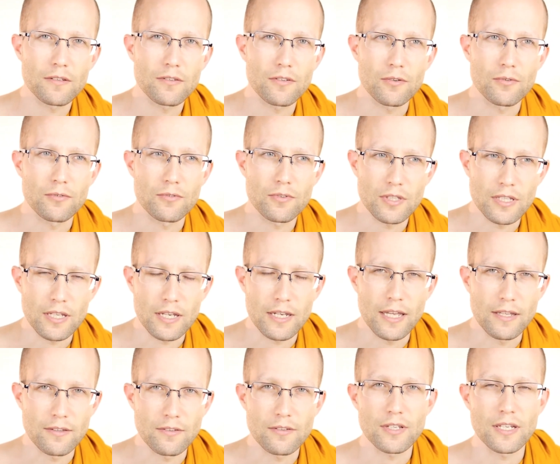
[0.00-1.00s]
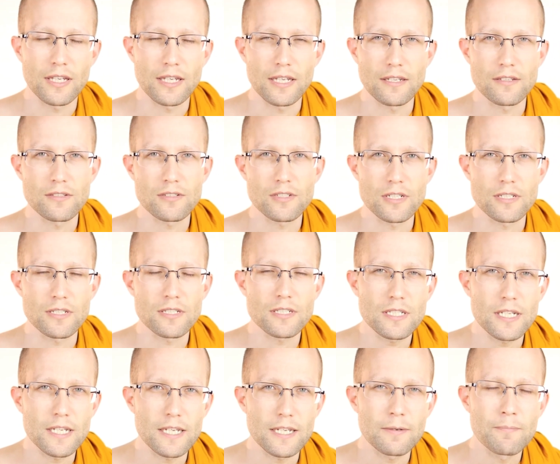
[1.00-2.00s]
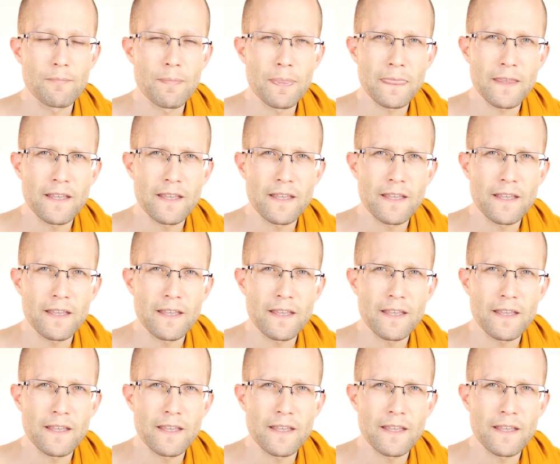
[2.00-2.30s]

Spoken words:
So again, seeing is just seeing.